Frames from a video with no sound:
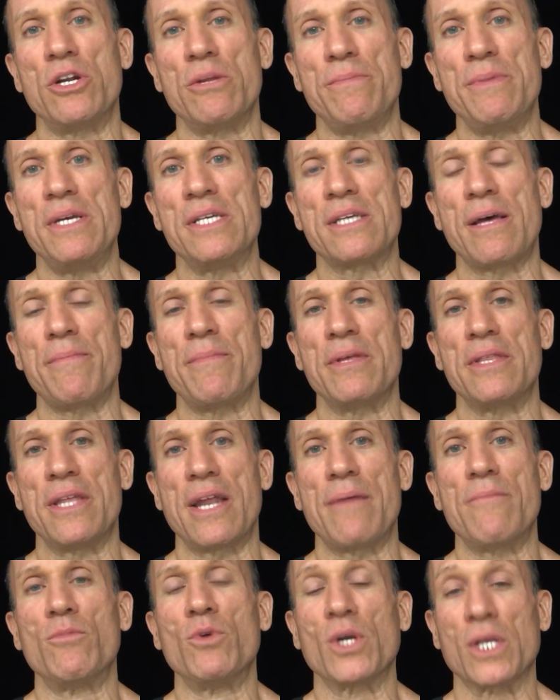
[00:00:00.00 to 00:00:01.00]
to be something
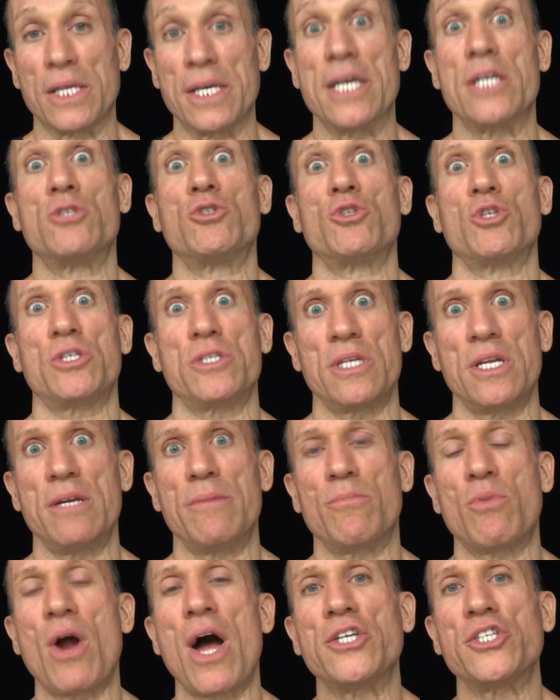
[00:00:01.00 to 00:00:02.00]
that I'm really interested
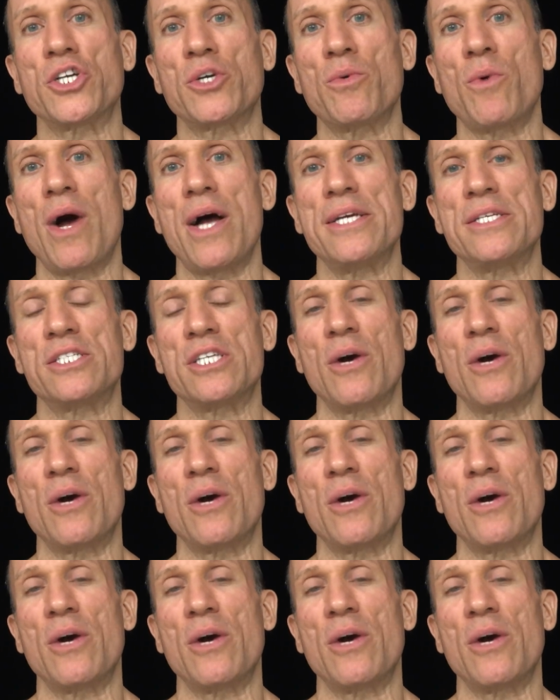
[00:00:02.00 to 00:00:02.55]
in project-wise.